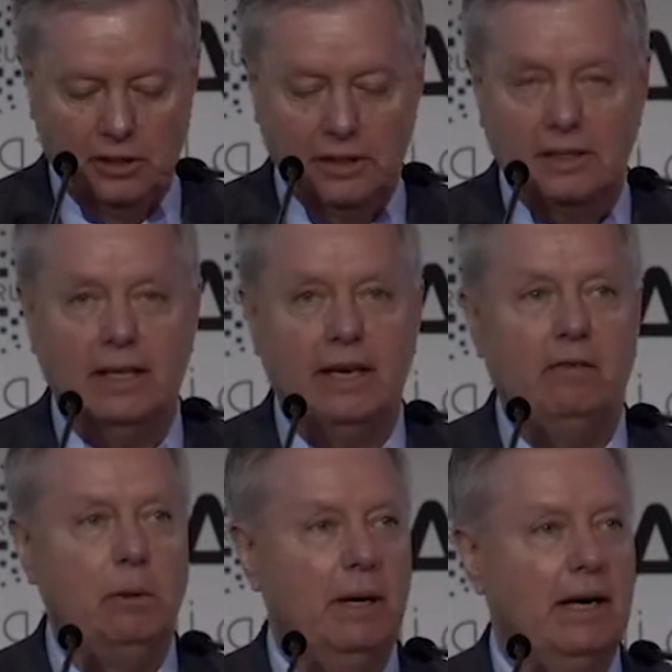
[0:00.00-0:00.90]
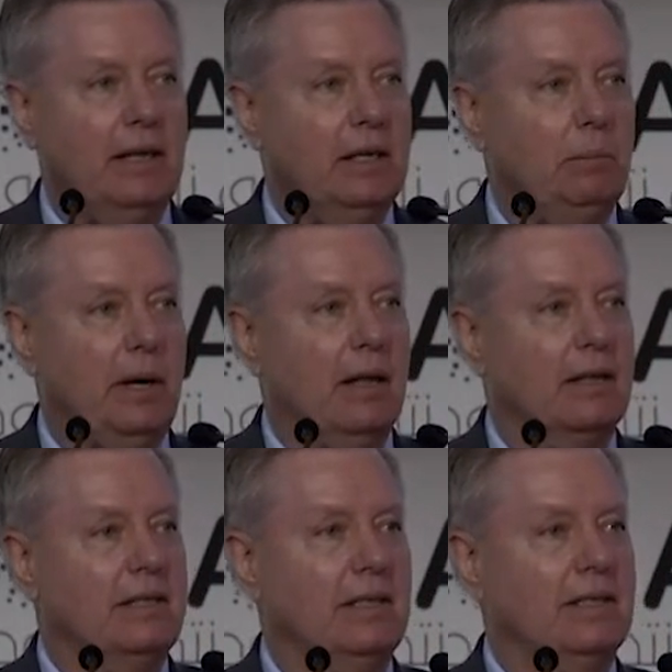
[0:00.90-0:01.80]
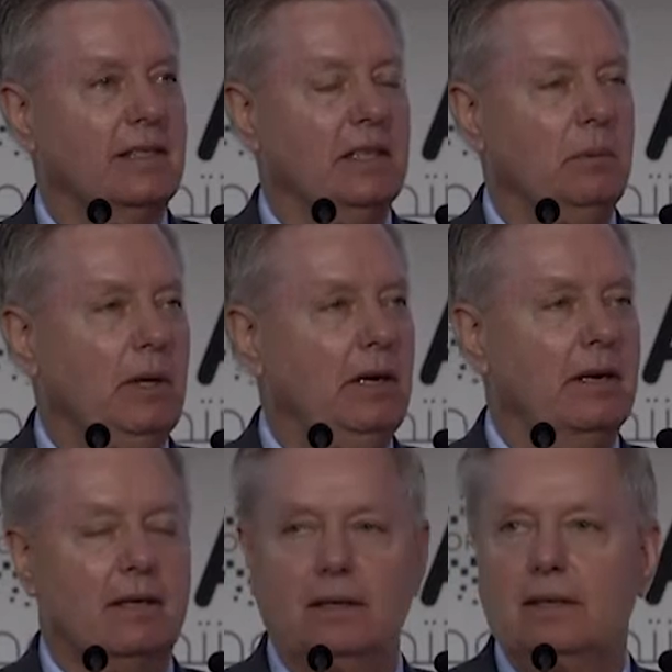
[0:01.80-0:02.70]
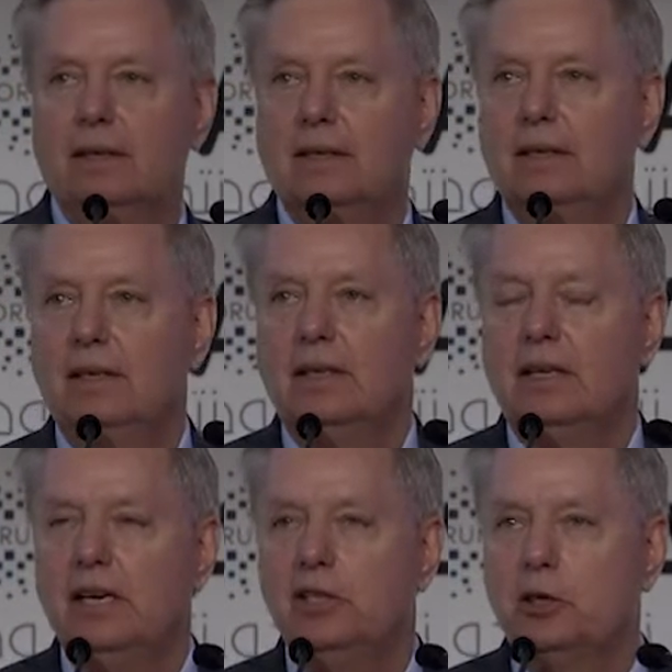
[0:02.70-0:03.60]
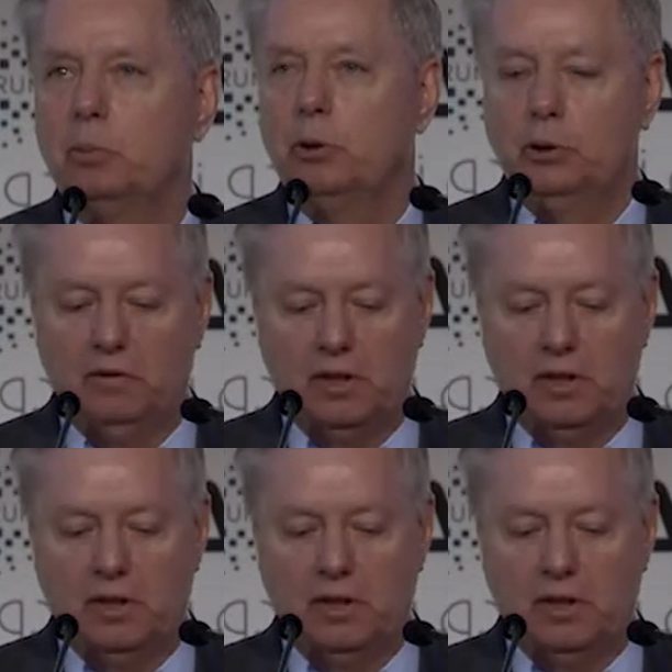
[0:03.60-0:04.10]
is that everybody in politics in America needs to prove to